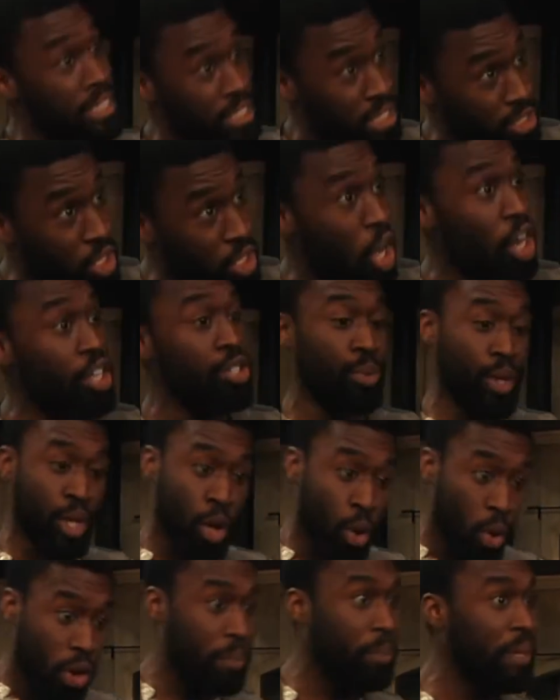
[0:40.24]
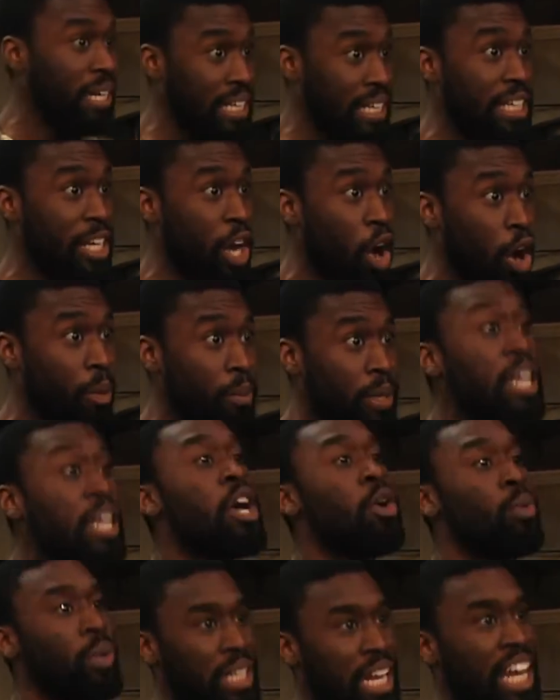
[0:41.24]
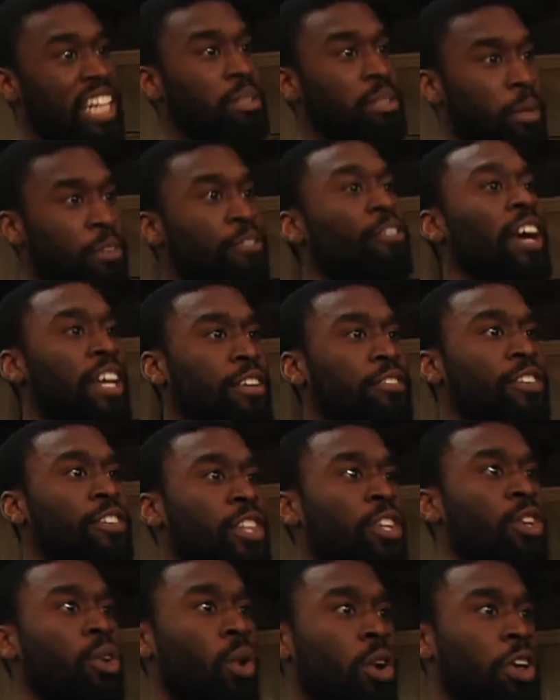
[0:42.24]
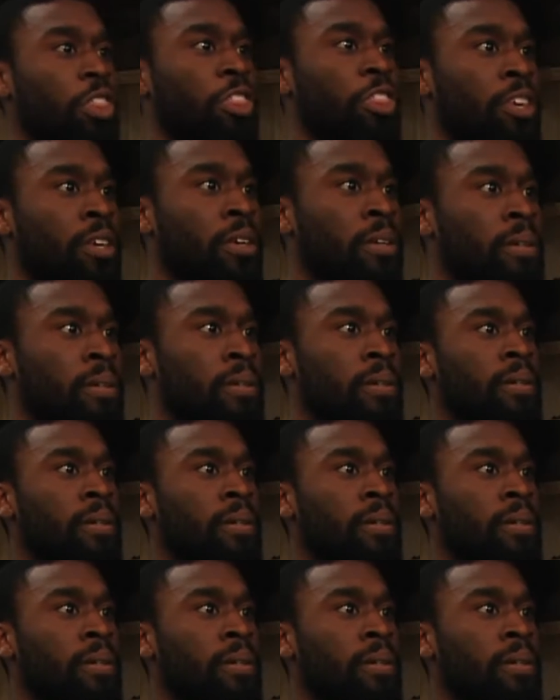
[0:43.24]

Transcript: is as long as we're going to be in the Army, we'd like to be fighting for the North. Are you